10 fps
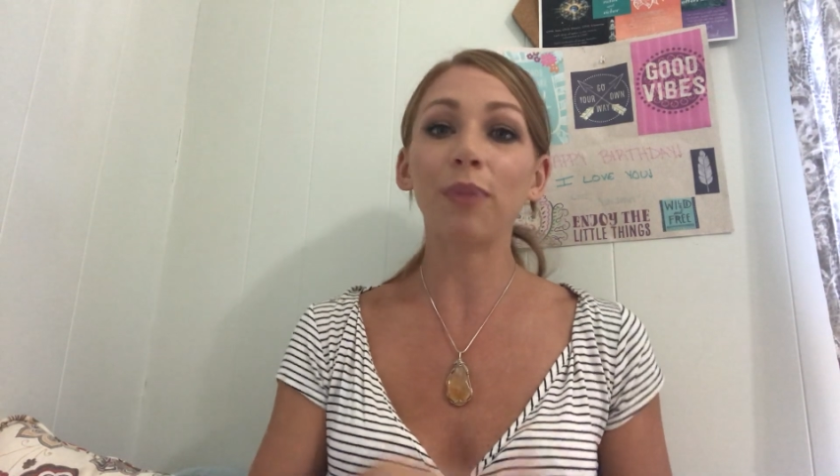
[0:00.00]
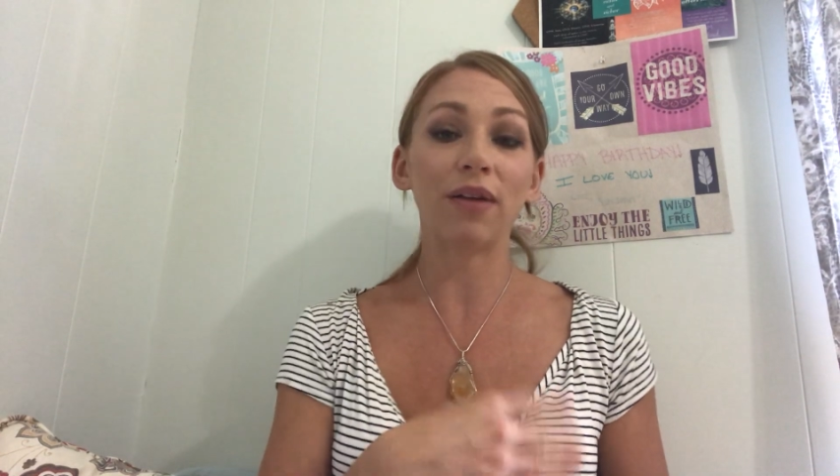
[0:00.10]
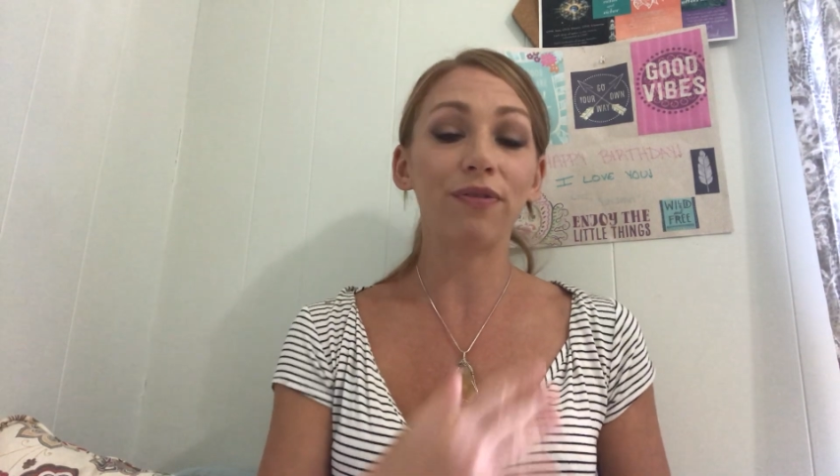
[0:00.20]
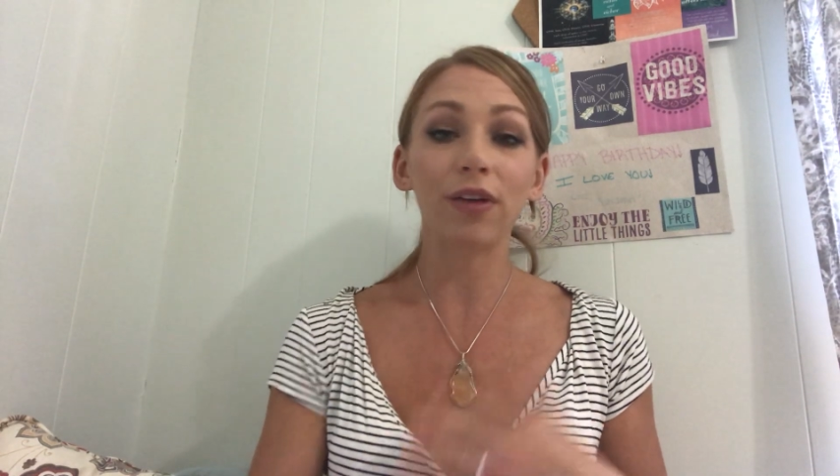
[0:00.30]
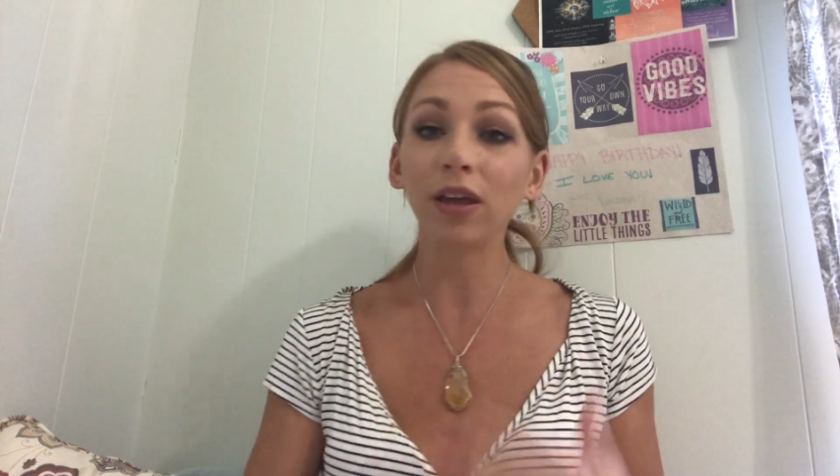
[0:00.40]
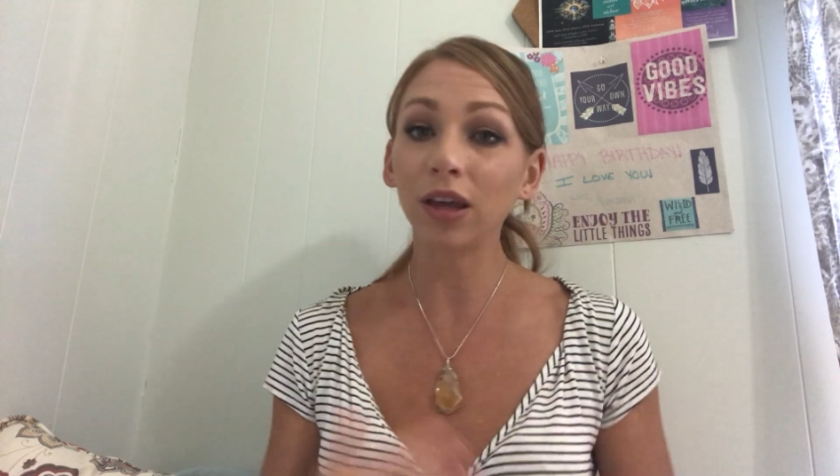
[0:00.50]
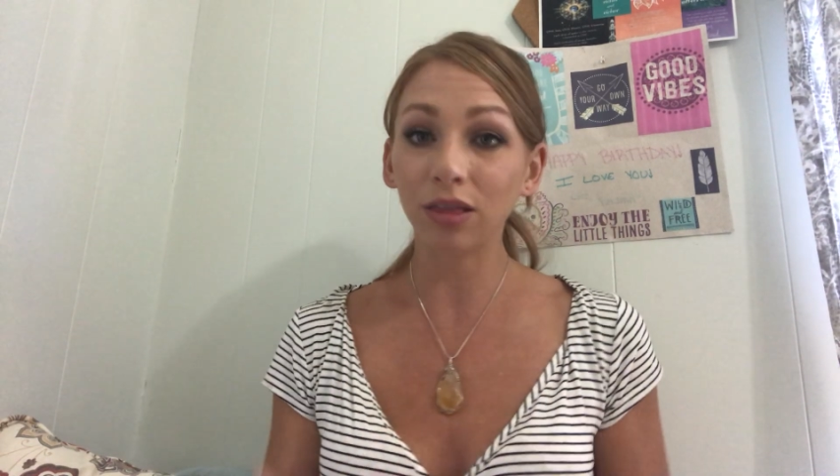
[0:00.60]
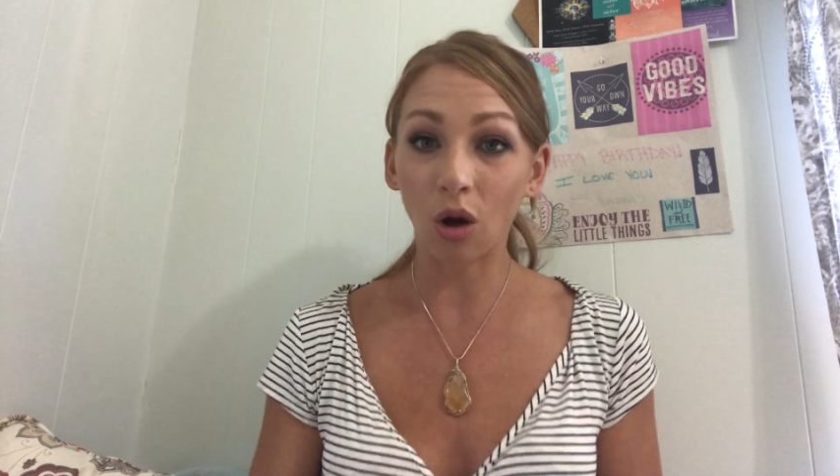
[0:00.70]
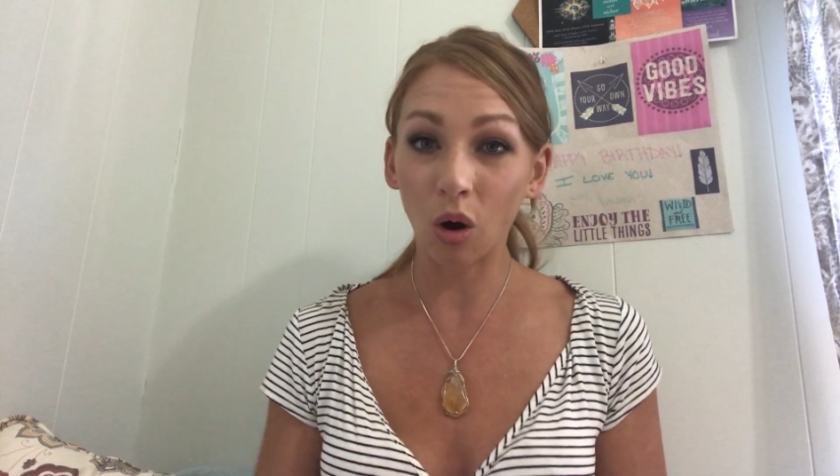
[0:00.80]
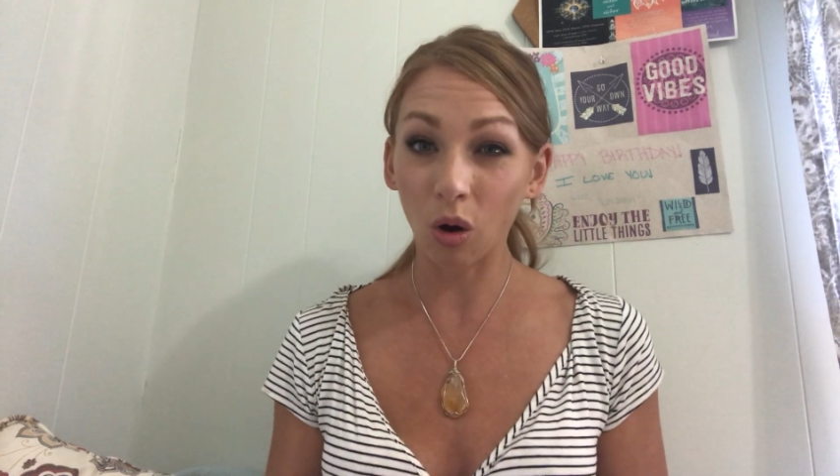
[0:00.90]
by filling
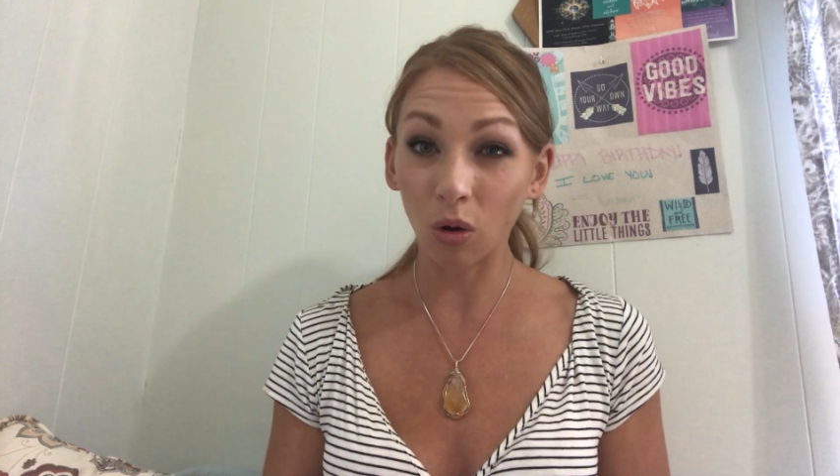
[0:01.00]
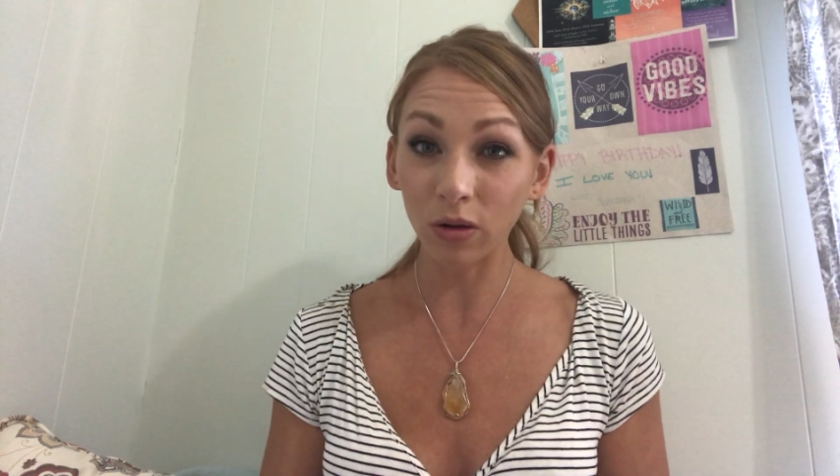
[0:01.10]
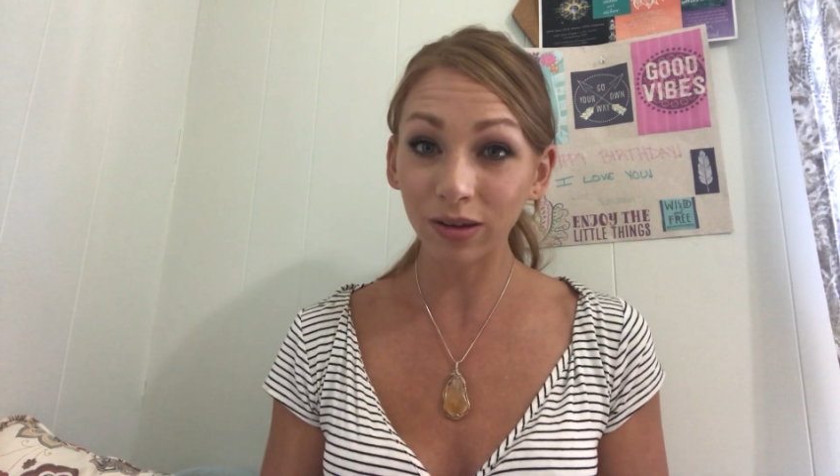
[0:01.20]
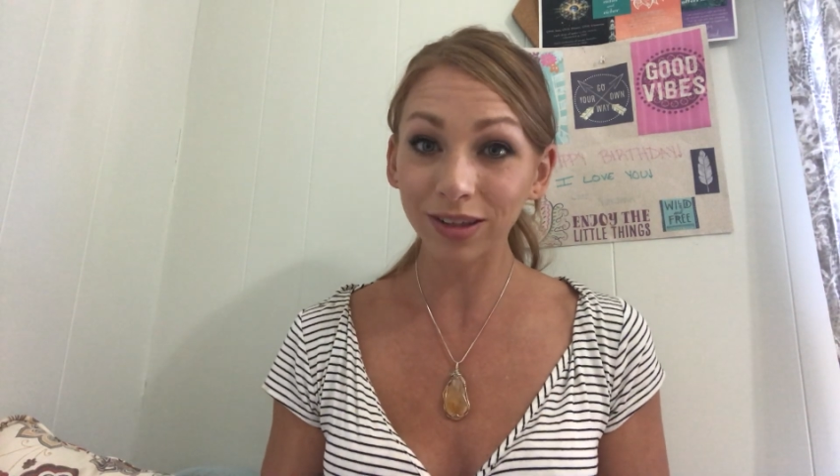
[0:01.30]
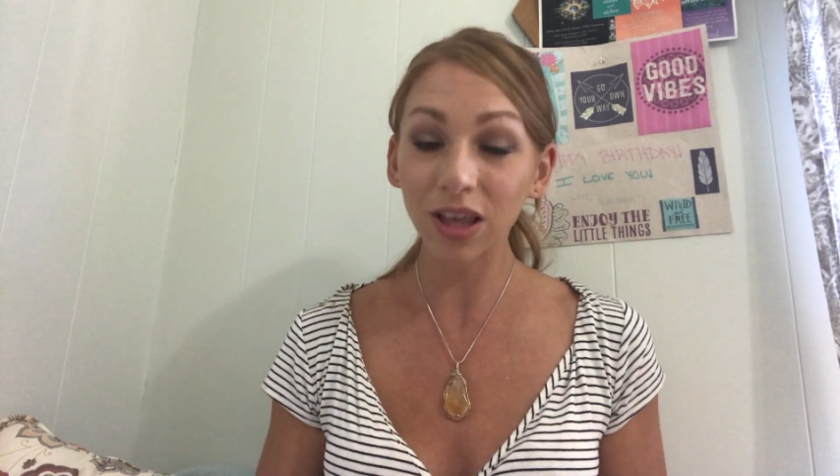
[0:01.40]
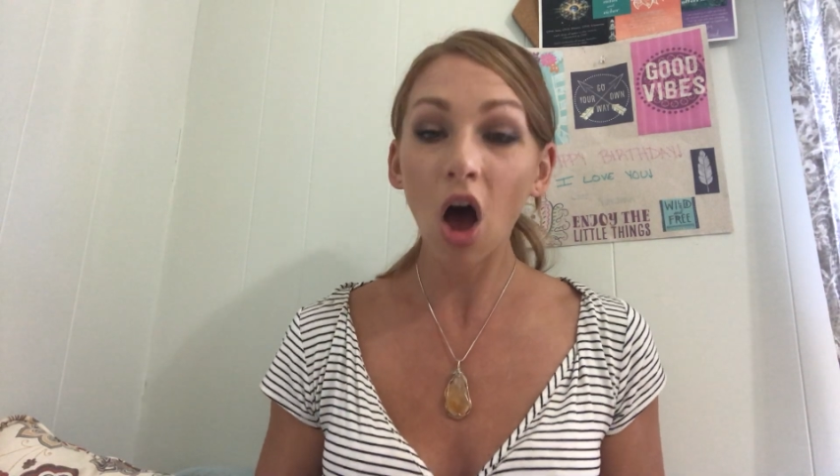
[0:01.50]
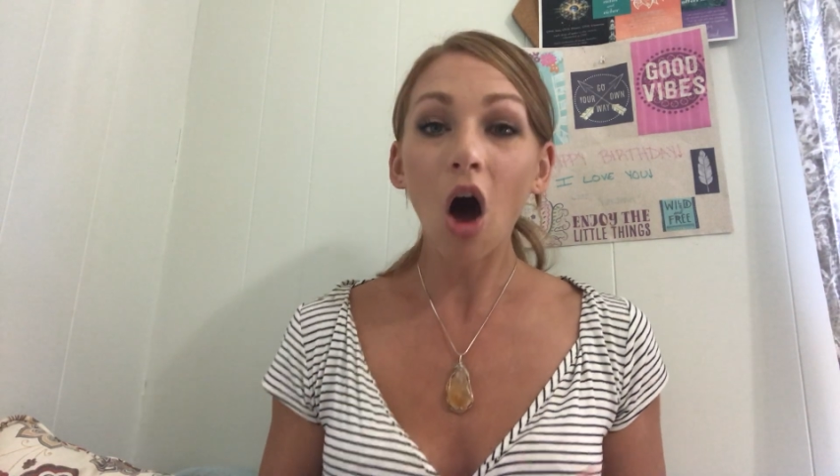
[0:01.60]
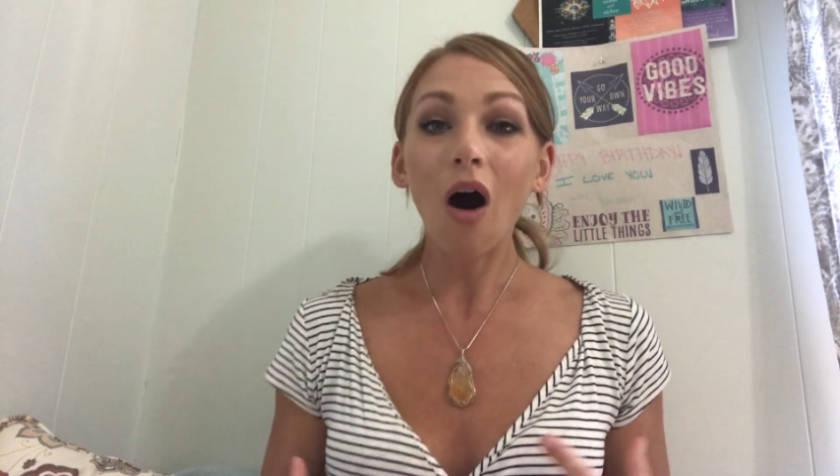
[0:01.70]
in the holes,